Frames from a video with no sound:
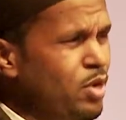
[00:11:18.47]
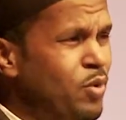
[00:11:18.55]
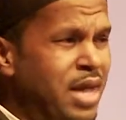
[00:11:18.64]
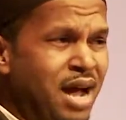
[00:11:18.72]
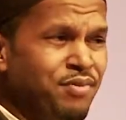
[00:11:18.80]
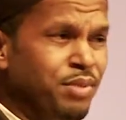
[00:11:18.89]
we
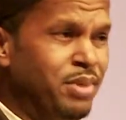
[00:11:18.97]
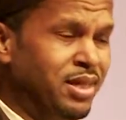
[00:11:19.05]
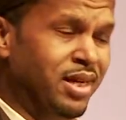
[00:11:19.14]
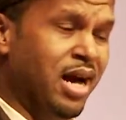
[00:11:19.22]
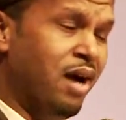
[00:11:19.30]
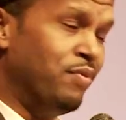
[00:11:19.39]
have to be
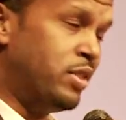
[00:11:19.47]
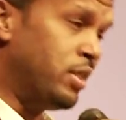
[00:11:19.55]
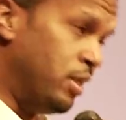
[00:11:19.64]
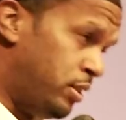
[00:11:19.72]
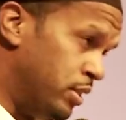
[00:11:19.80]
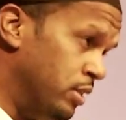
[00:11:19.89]
in
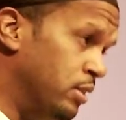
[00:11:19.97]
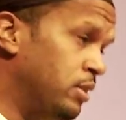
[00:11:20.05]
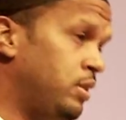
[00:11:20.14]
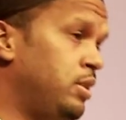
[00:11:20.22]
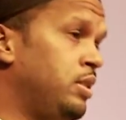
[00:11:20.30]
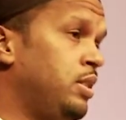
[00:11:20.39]
conversation,
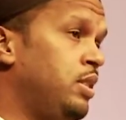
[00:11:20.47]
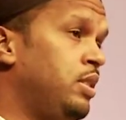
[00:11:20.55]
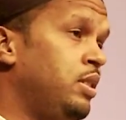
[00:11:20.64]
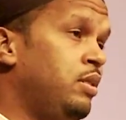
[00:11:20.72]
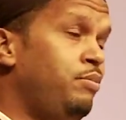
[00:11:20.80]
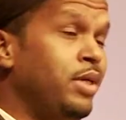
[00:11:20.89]

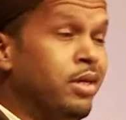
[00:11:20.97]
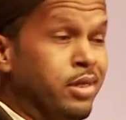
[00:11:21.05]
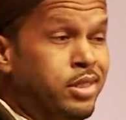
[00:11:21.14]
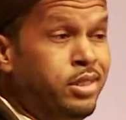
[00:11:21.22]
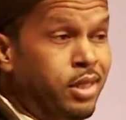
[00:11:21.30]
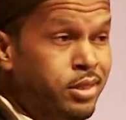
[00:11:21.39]
be
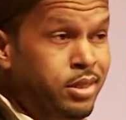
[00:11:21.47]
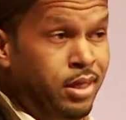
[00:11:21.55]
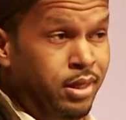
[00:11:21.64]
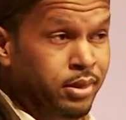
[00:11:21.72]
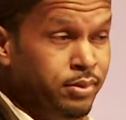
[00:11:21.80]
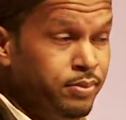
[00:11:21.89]

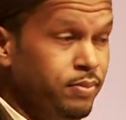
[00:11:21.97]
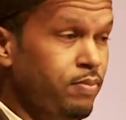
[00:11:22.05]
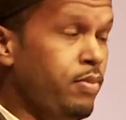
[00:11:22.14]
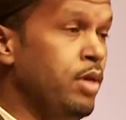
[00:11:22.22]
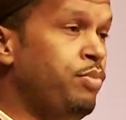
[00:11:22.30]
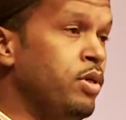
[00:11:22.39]
consistent,
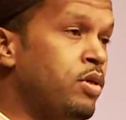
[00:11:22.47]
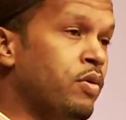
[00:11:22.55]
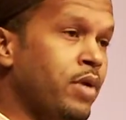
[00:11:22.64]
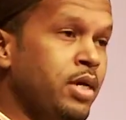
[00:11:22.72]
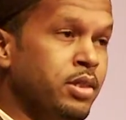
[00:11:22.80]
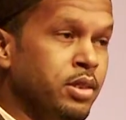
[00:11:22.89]
be
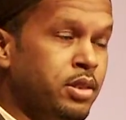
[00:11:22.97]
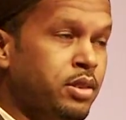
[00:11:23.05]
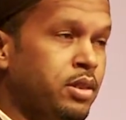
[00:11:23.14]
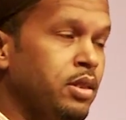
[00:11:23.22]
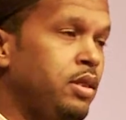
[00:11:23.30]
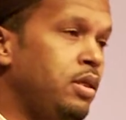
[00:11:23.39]

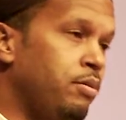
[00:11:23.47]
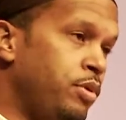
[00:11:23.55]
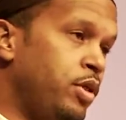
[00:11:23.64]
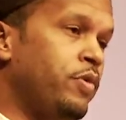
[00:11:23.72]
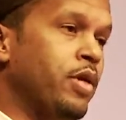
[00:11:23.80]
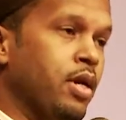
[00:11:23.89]
courageous, and be
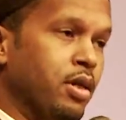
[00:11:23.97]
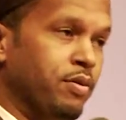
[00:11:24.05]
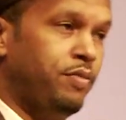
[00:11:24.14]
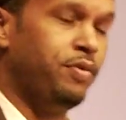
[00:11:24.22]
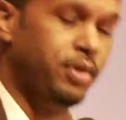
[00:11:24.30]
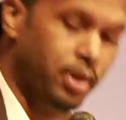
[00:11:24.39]
creative.
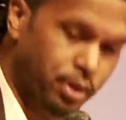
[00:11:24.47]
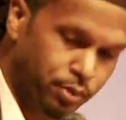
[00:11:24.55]
Thank